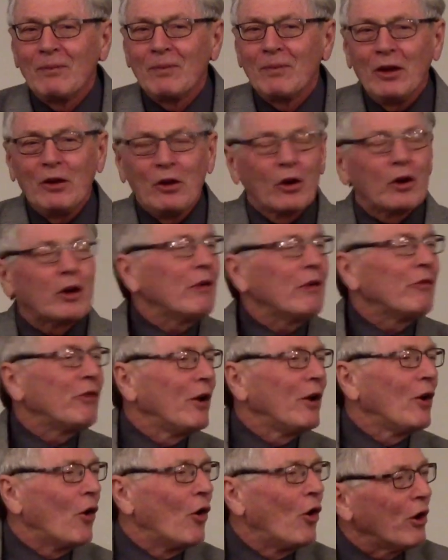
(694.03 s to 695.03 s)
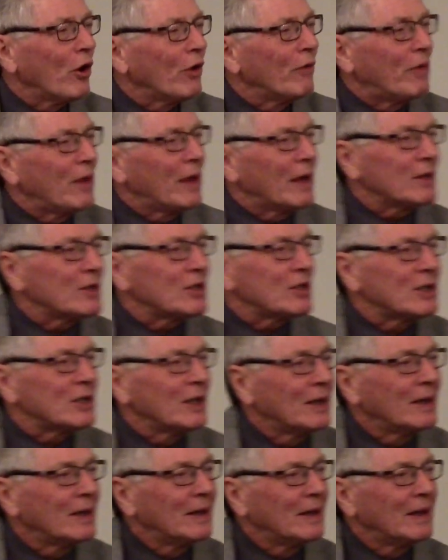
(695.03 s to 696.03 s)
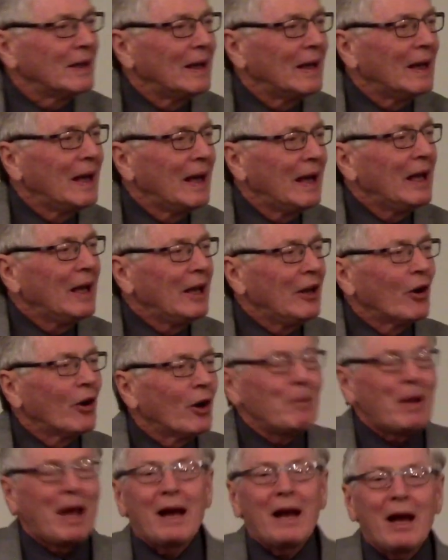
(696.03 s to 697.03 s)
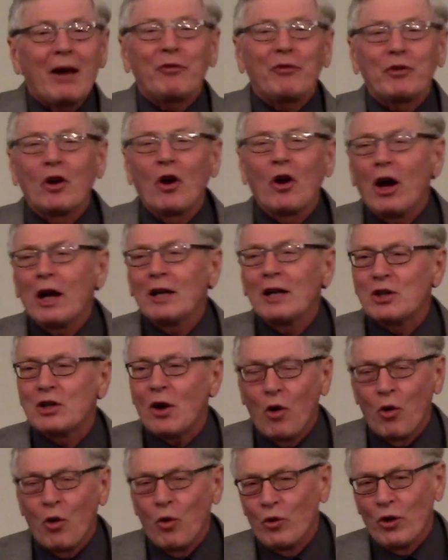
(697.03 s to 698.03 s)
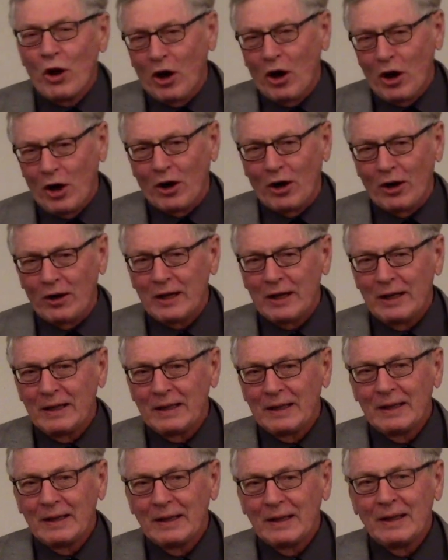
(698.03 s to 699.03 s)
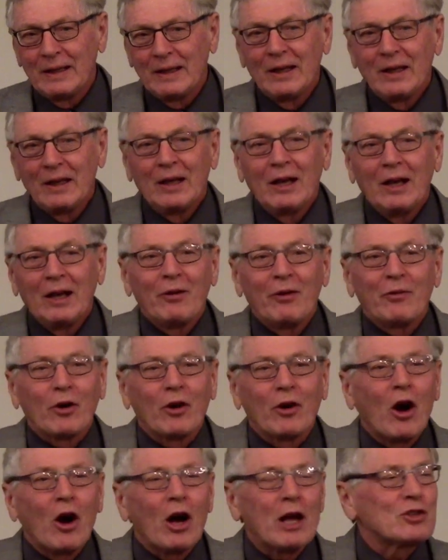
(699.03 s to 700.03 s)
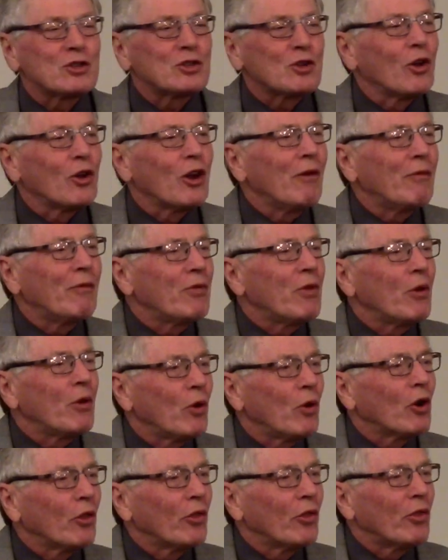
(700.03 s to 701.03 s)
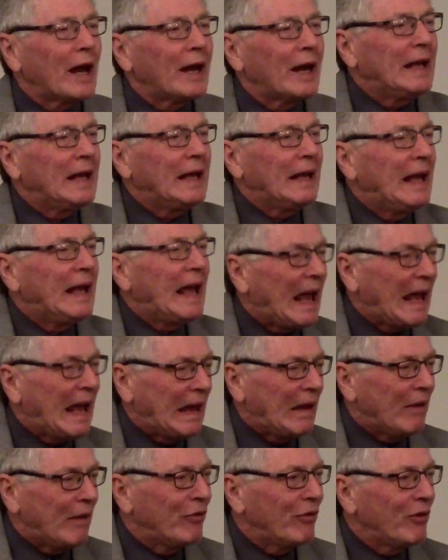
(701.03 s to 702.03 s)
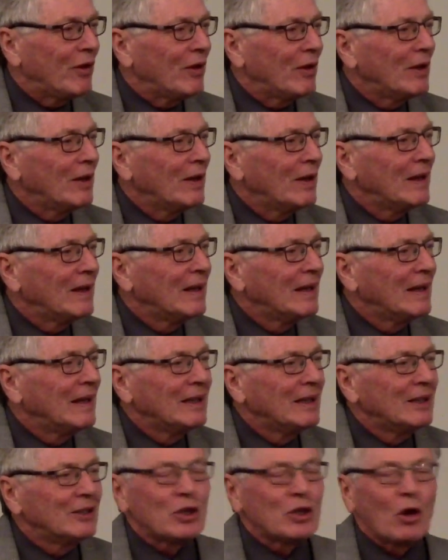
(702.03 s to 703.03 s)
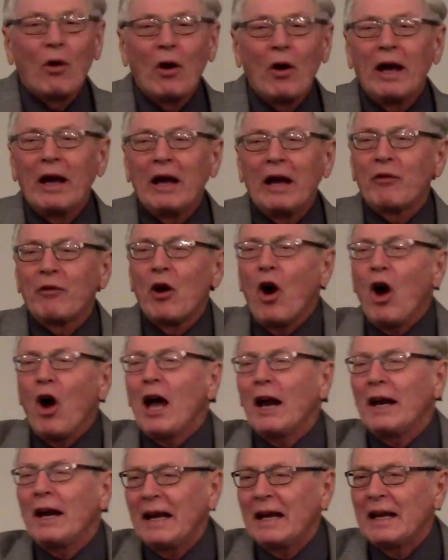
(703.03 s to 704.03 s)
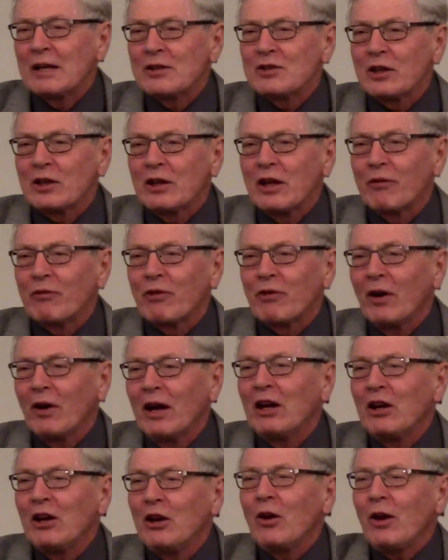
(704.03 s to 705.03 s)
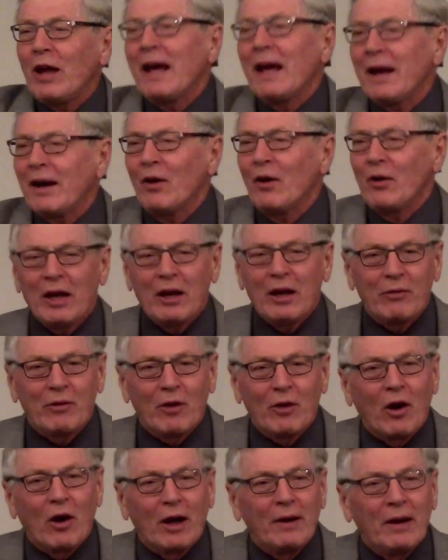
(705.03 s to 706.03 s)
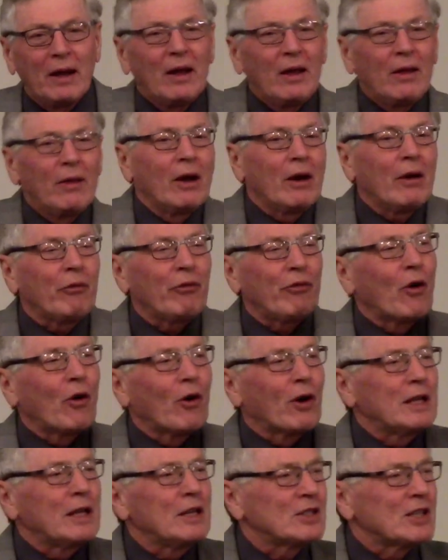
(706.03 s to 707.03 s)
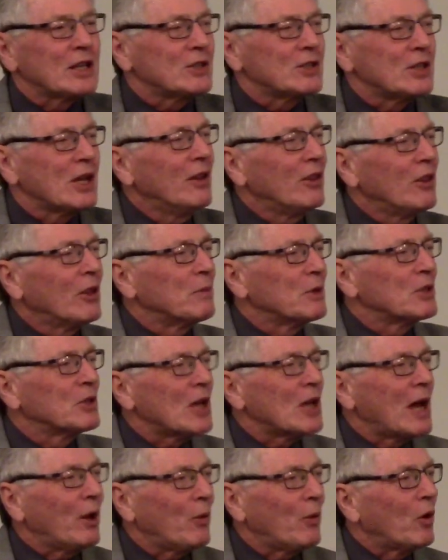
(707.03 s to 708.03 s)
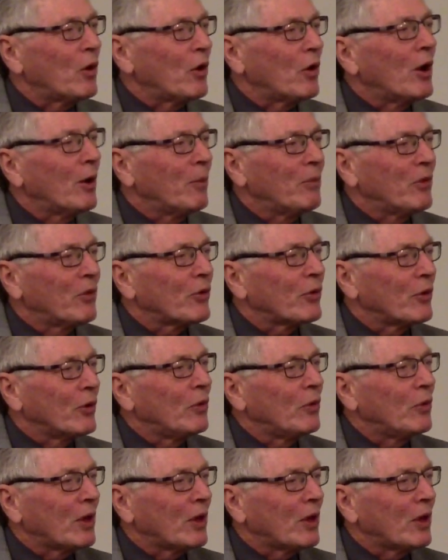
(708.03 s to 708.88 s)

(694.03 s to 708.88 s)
you're giving all of this. You're a man after God's own heart. For God so loved the world that he gave. So if God is the giver, you can't outgive God. Therefore, he says, the Messiah will come through